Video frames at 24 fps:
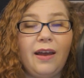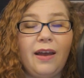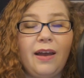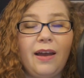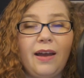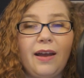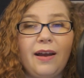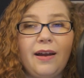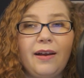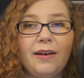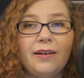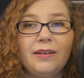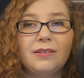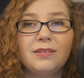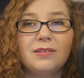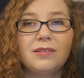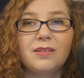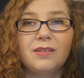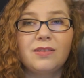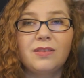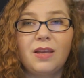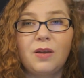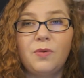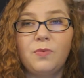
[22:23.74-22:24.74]
and
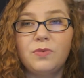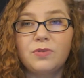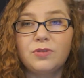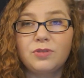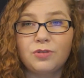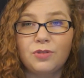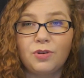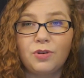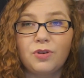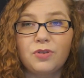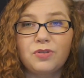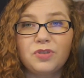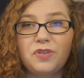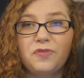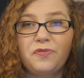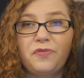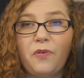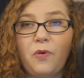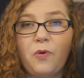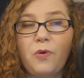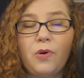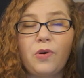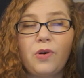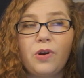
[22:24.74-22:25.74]
they will search
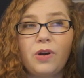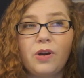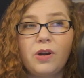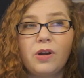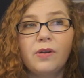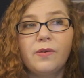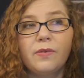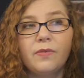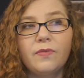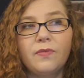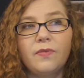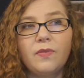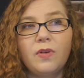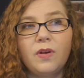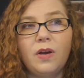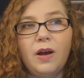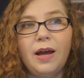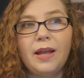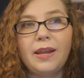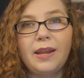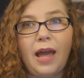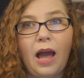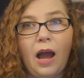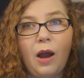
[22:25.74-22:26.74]
for
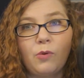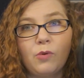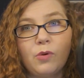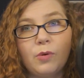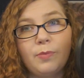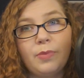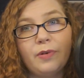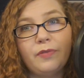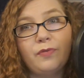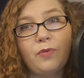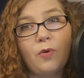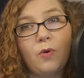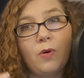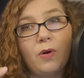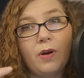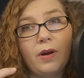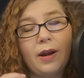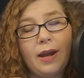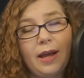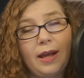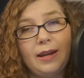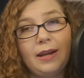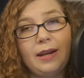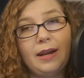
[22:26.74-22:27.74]
an hour
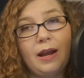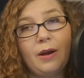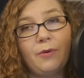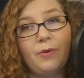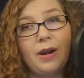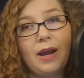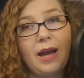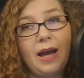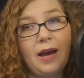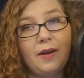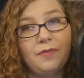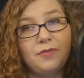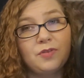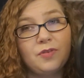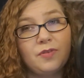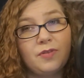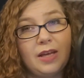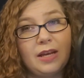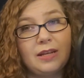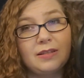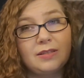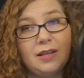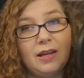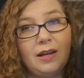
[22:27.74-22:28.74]
before and an hour after
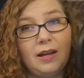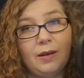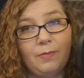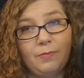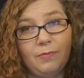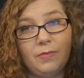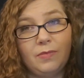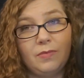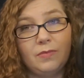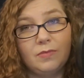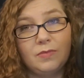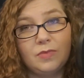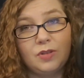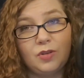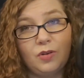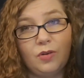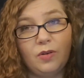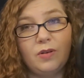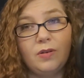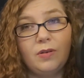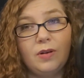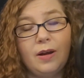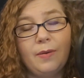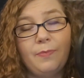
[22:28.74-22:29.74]
that time.
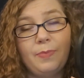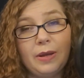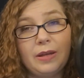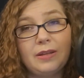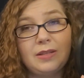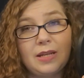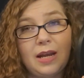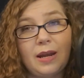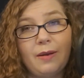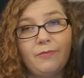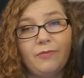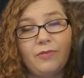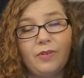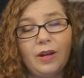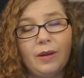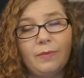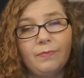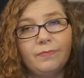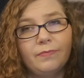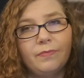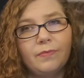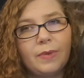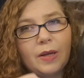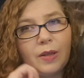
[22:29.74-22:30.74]
So a big time
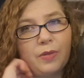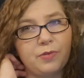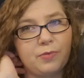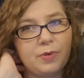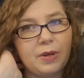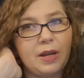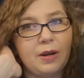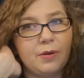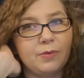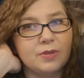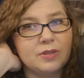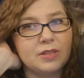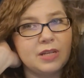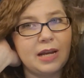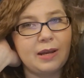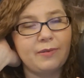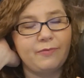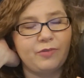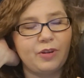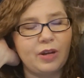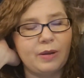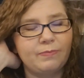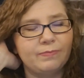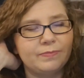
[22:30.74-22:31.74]
frame, about 3 hours
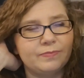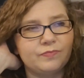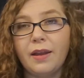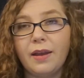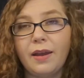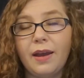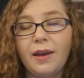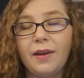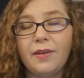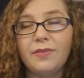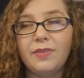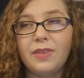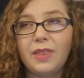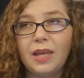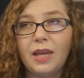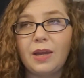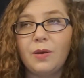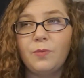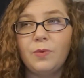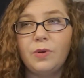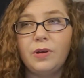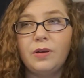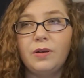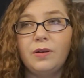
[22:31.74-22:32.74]
time frame, and
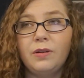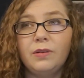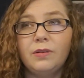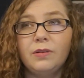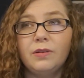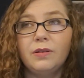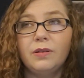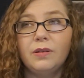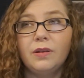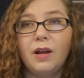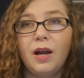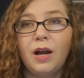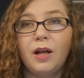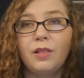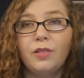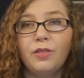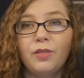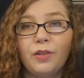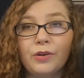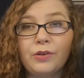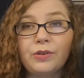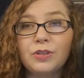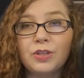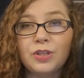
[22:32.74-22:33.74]
they will
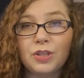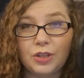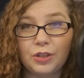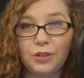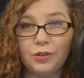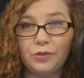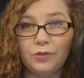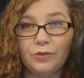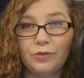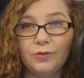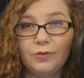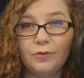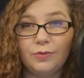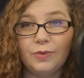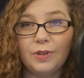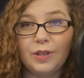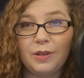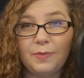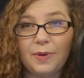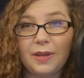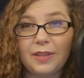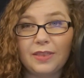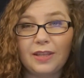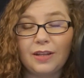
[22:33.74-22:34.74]
alert you.
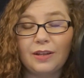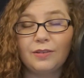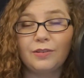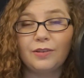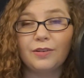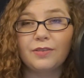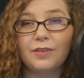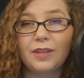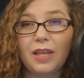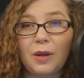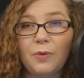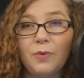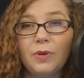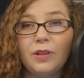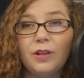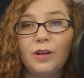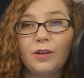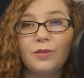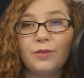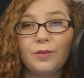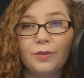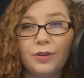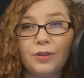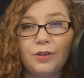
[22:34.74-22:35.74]
When you make that alert, they
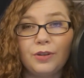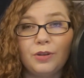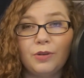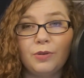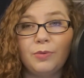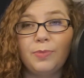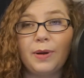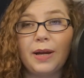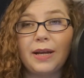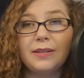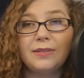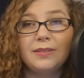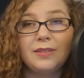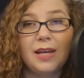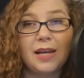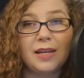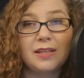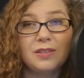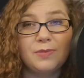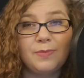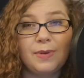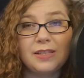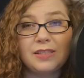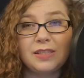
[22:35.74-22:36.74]
will alert you by
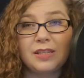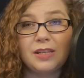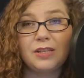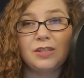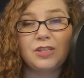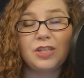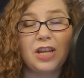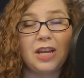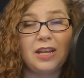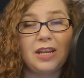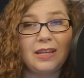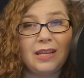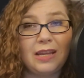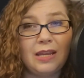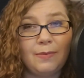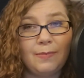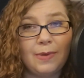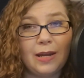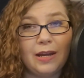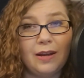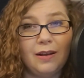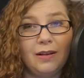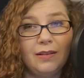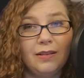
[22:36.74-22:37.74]
text message and
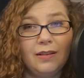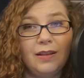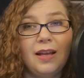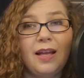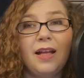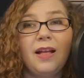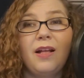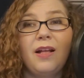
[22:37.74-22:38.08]
email